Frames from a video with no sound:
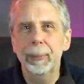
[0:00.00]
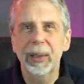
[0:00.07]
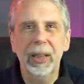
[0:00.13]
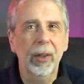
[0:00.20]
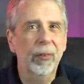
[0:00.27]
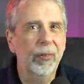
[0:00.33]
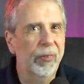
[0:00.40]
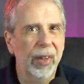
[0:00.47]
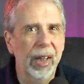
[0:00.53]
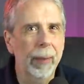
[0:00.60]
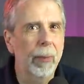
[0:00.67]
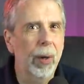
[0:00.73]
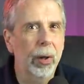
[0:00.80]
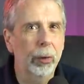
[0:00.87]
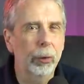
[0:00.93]
because fear
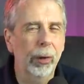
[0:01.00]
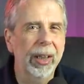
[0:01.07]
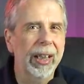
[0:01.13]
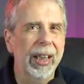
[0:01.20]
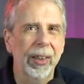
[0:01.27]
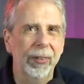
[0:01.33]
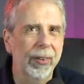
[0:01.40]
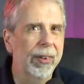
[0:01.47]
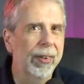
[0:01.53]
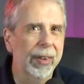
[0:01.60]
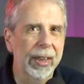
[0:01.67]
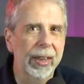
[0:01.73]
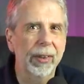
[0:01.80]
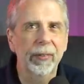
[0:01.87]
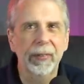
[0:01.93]
mongering is
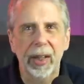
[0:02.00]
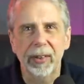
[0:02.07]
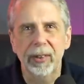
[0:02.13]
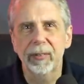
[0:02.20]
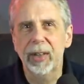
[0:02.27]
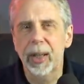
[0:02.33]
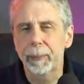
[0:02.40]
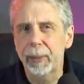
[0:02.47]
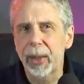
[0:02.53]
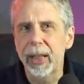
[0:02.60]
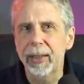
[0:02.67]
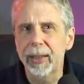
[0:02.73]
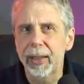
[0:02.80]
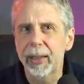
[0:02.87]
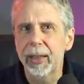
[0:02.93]
indeed effective
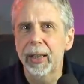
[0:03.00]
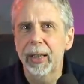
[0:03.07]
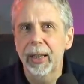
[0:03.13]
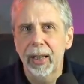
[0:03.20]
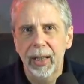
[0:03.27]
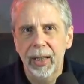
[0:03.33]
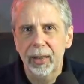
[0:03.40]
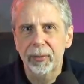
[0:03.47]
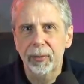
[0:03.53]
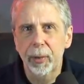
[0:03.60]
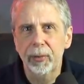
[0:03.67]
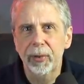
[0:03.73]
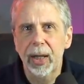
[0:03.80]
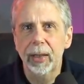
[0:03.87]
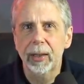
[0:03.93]
campaigning, as
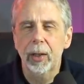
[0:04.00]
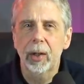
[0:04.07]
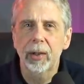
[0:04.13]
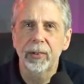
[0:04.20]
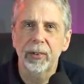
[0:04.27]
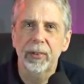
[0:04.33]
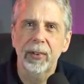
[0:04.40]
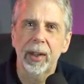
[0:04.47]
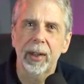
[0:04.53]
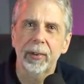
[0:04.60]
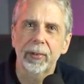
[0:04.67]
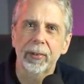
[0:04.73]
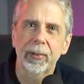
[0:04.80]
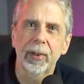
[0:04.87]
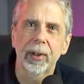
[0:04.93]
those headlines
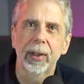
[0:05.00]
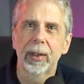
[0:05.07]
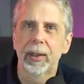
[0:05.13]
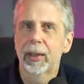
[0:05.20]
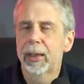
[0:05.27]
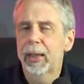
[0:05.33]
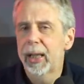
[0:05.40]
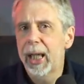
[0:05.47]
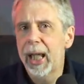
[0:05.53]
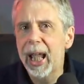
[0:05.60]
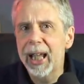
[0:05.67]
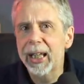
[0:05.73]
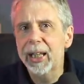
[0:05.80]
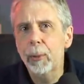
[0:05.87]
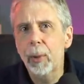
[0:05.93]
attest.
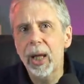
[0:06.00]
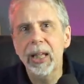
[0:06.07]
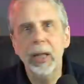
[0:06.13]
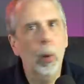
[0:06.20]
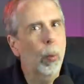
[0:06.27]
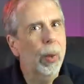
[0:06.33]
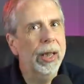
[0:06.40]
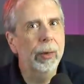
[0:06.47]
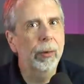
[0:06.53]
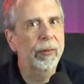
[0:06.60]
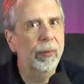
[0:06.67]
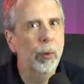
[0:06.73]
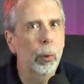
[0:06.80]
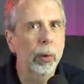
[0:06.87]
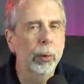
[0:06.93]
Anyway, we look
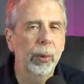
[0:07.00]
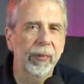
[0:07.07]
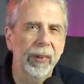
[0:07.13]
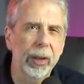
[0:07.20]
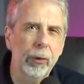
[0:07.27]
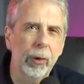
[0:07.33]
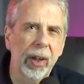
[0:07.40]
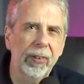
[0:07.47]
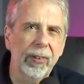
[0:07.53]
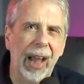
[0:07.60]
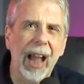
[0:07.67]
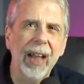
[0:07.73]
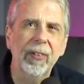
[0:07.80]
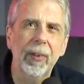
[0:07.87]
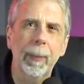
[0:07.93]
forward with interest
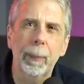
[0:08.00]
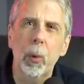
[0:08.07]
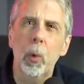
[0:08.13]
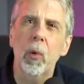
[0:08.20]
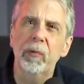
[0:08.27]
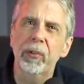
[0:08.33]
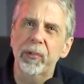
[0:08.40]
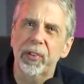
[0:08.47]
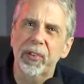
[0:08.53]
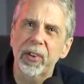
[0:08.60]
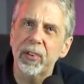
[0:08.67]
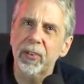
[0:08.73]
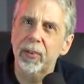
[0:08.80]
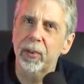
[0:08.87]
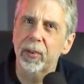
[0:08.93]
and support for the
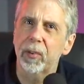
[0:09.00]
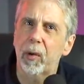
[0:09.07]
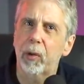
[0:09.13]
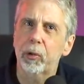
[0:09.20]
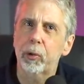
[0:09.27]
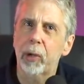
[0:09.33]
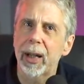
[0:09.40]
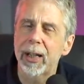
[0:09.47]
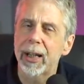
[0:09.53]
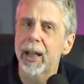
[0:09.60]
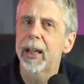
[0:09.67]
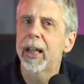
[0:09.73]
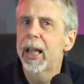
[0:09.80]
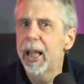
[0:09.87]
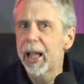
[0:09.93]
citizens of
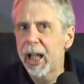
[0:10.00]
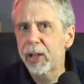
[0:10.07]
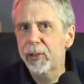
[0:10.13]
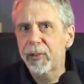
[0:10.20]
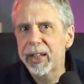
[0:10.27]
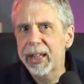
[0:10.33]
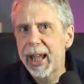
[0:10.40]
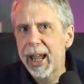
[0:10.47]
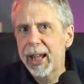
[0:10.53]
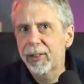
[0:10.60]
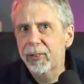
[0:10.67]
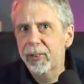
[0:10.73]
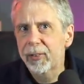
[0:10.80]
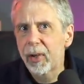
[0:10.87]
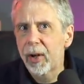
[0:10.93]
Australia as they
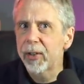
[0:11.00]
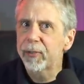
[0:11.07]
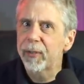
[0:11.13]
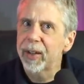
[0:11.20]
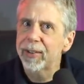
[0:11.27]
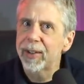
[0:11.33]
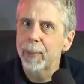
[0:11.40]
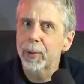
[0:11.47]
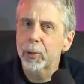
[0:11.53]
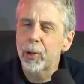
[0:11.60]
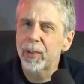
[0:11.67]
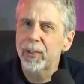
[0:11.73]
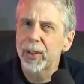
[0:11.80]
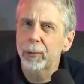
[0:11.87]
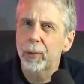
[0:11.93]
exercise their
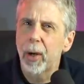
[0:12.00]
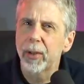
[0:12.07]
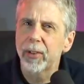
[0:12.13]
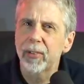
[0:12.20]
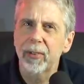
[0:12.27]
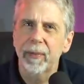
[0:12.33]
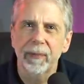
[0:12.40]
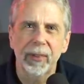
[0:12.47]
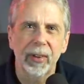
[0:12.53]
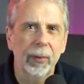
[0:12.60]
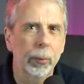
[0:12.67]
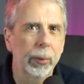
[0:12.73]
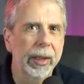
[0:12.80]
democratic rights this